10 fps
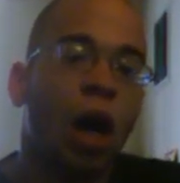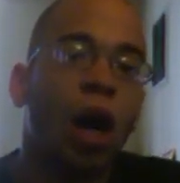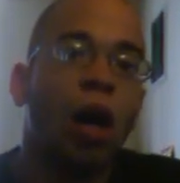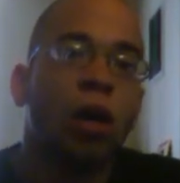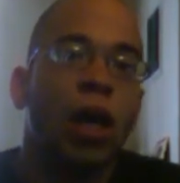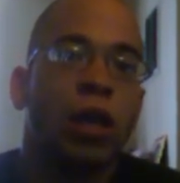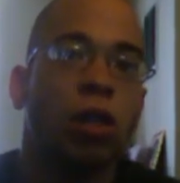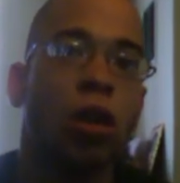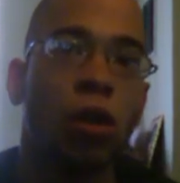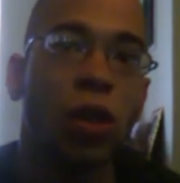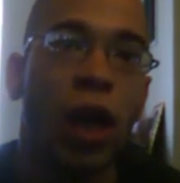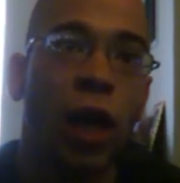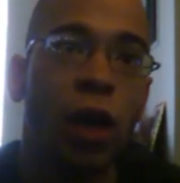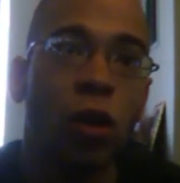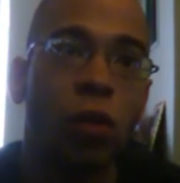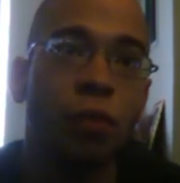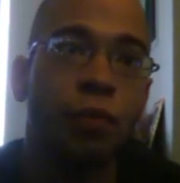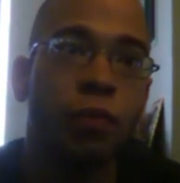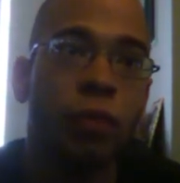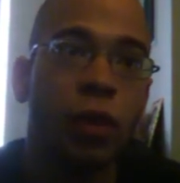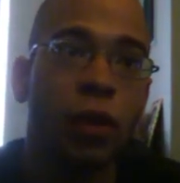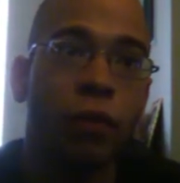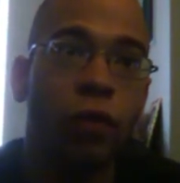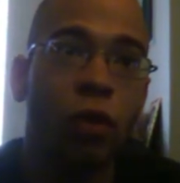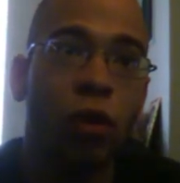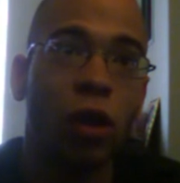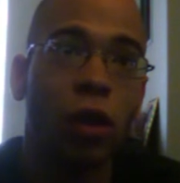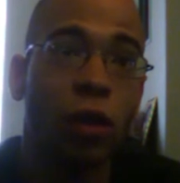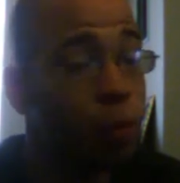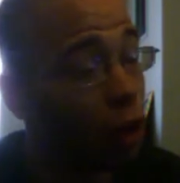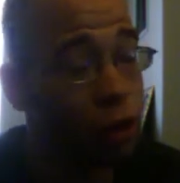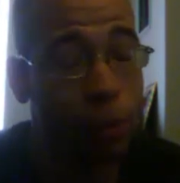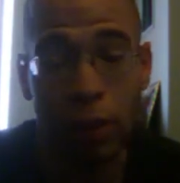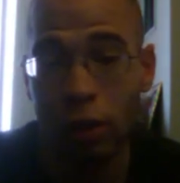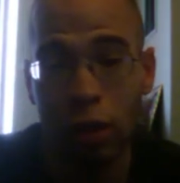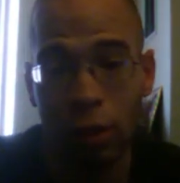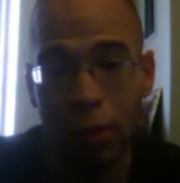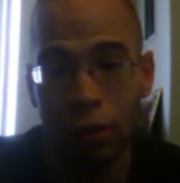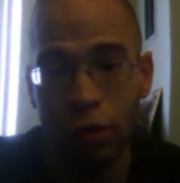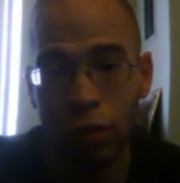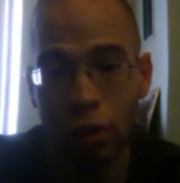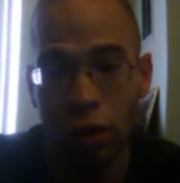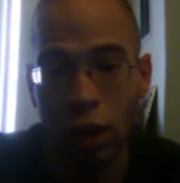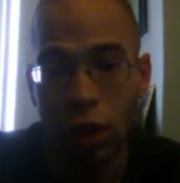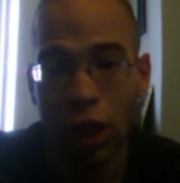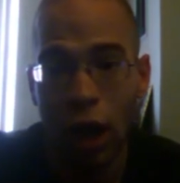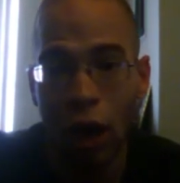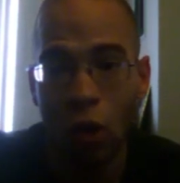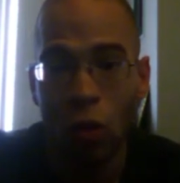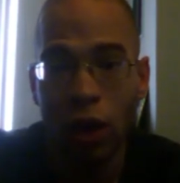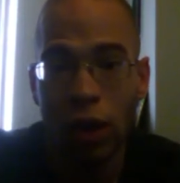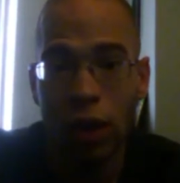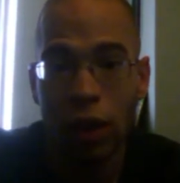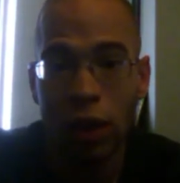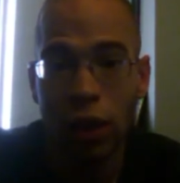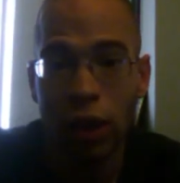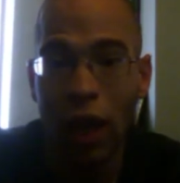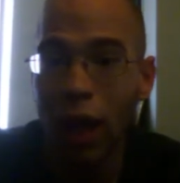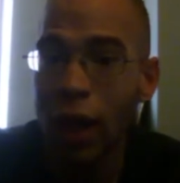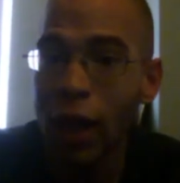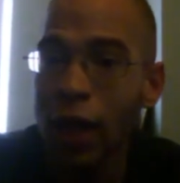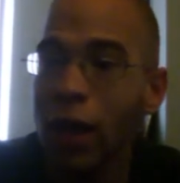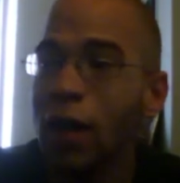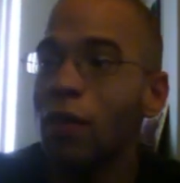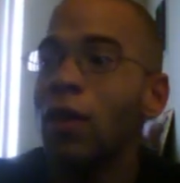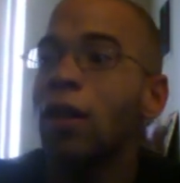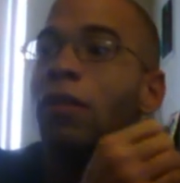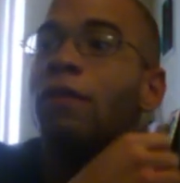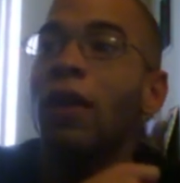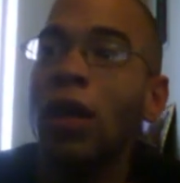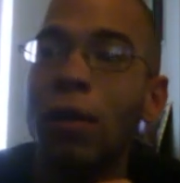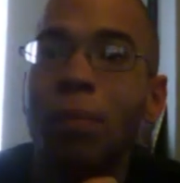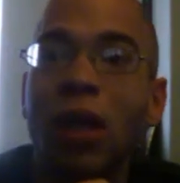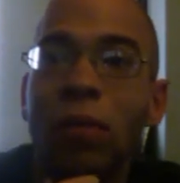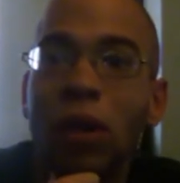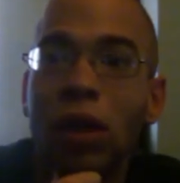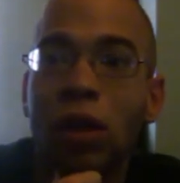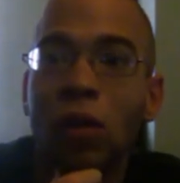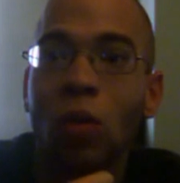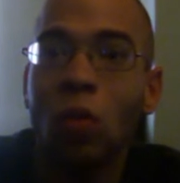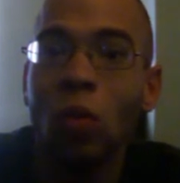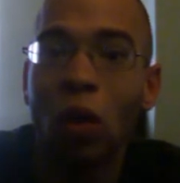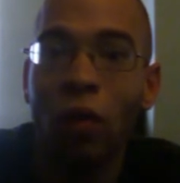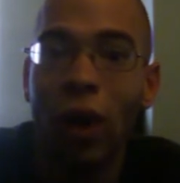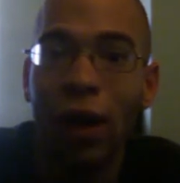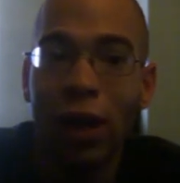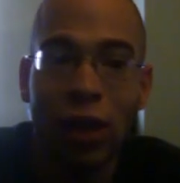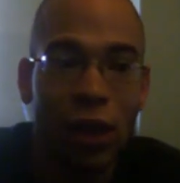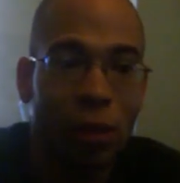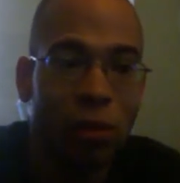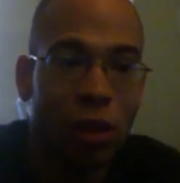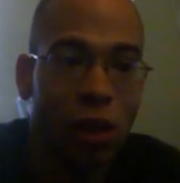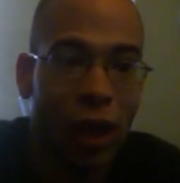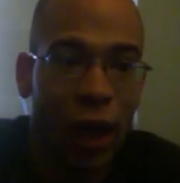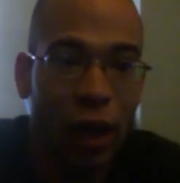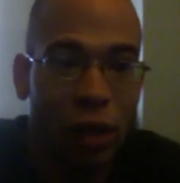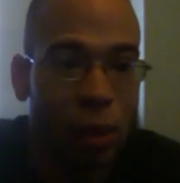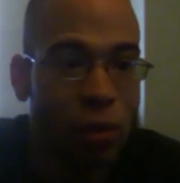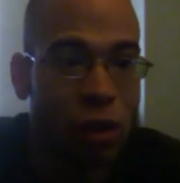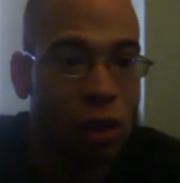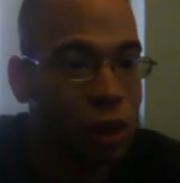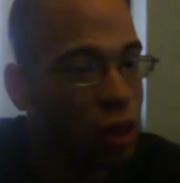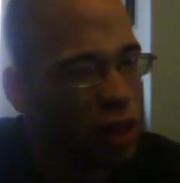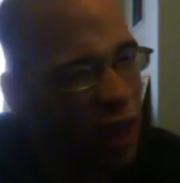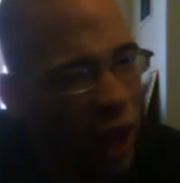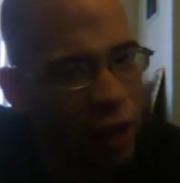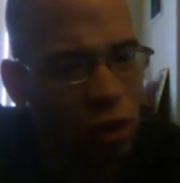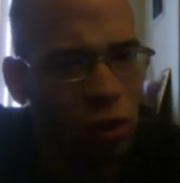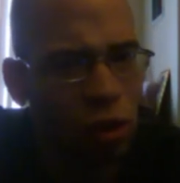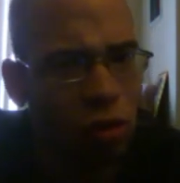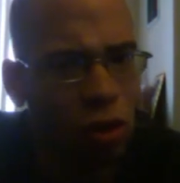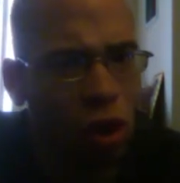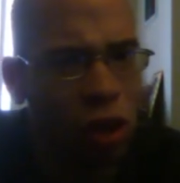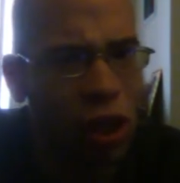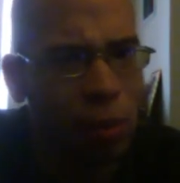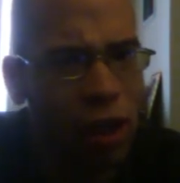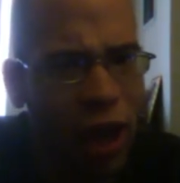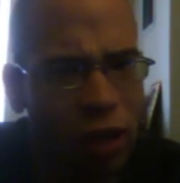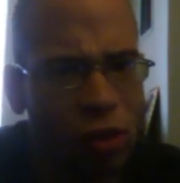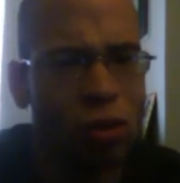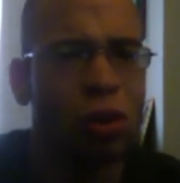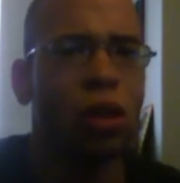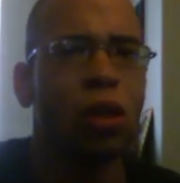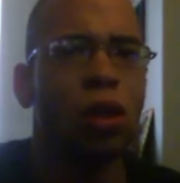okay, so now for the part I'm about to talk about for real. Now, when Finn and PB arrive at the Lemon Castle, then it's called the Lemon Castle.